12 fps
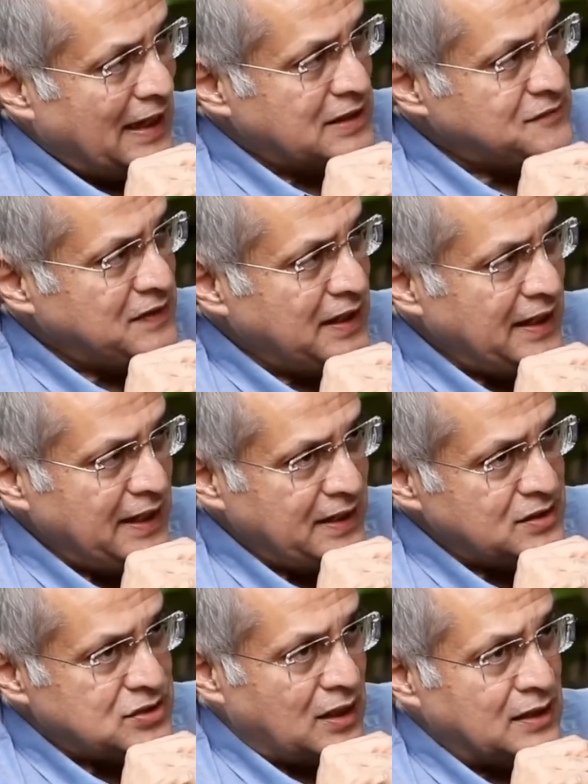As we
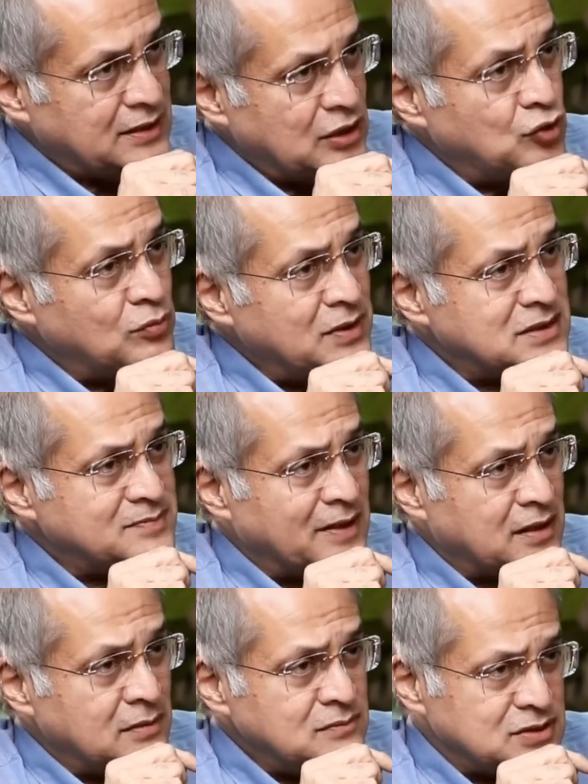age, our telomeres
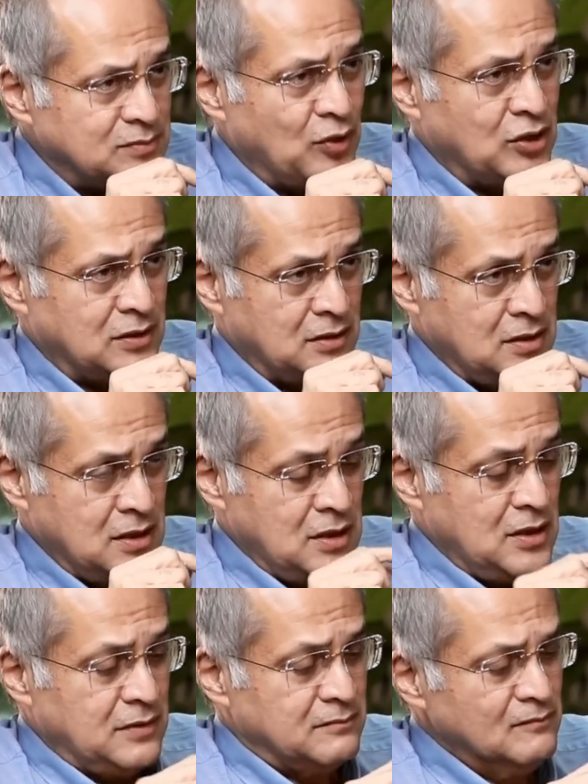become smaller.
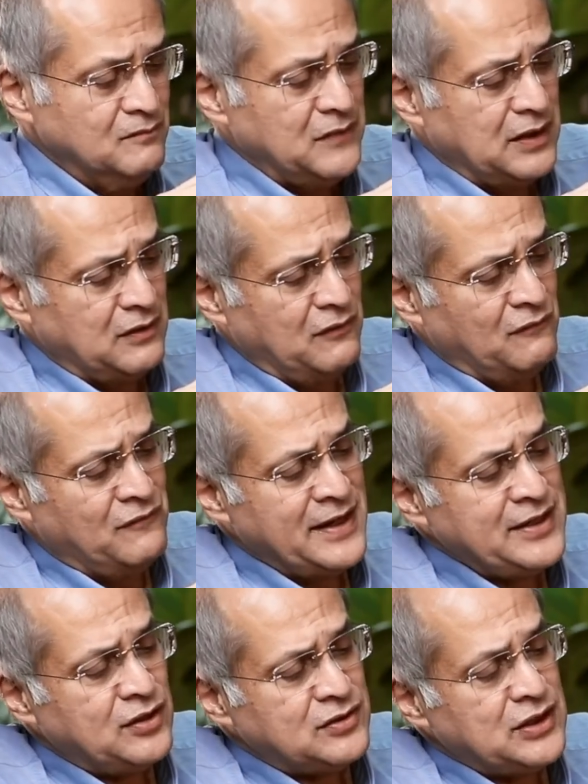
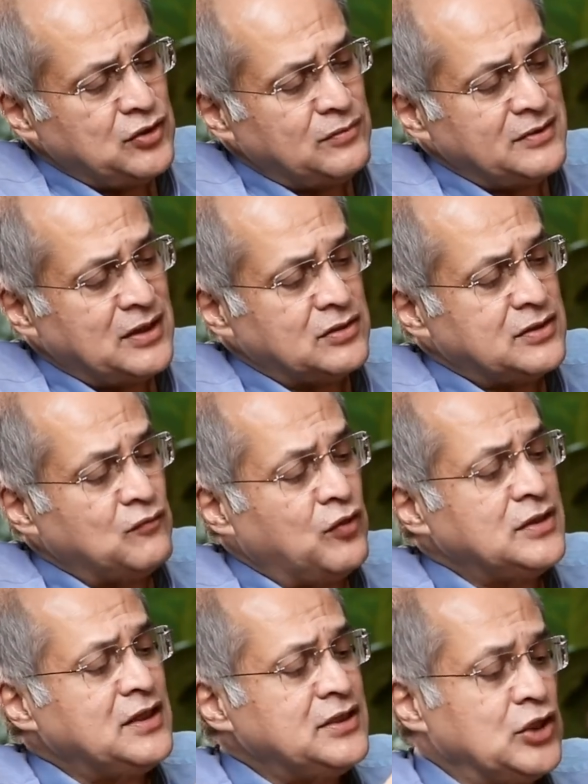When your
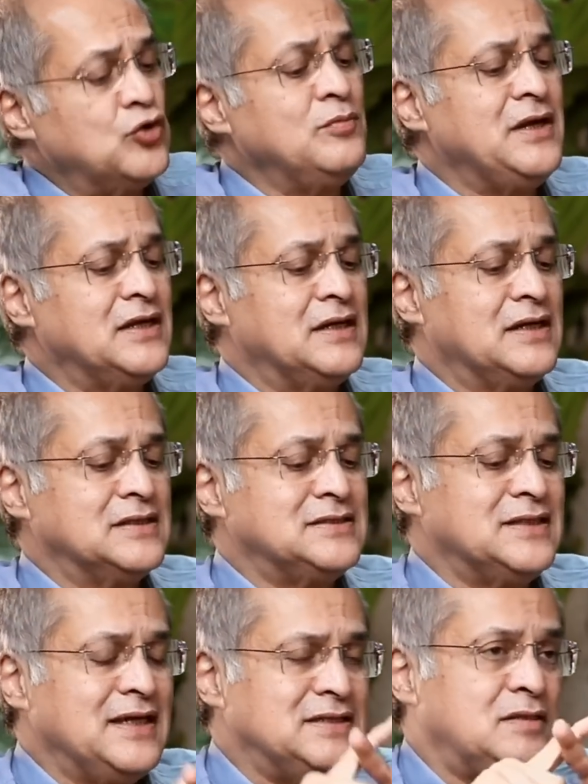what the telomere
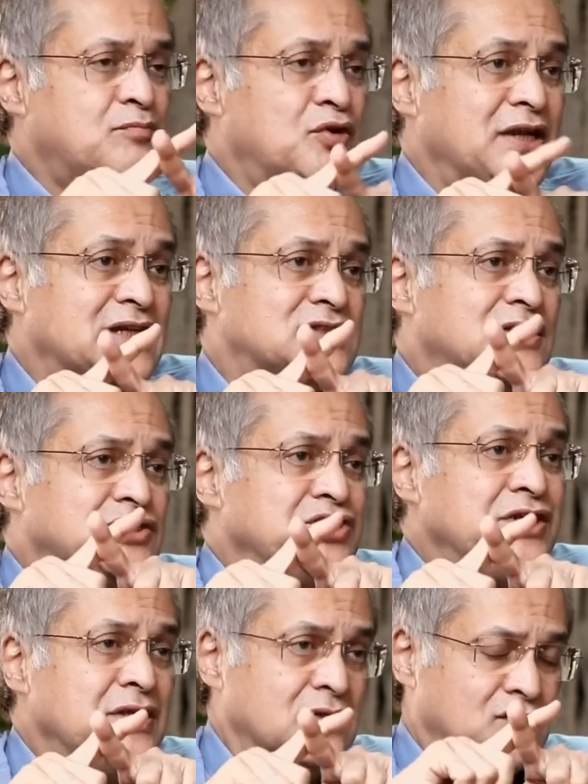does is it protects the
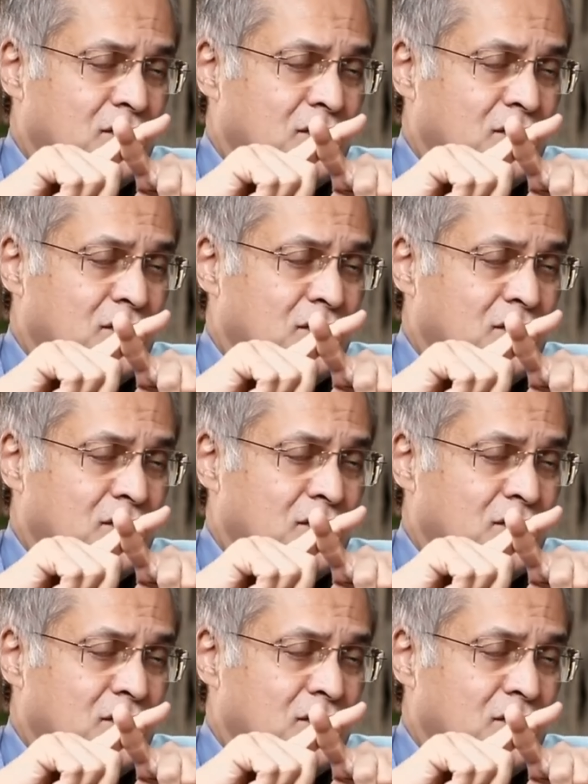gene.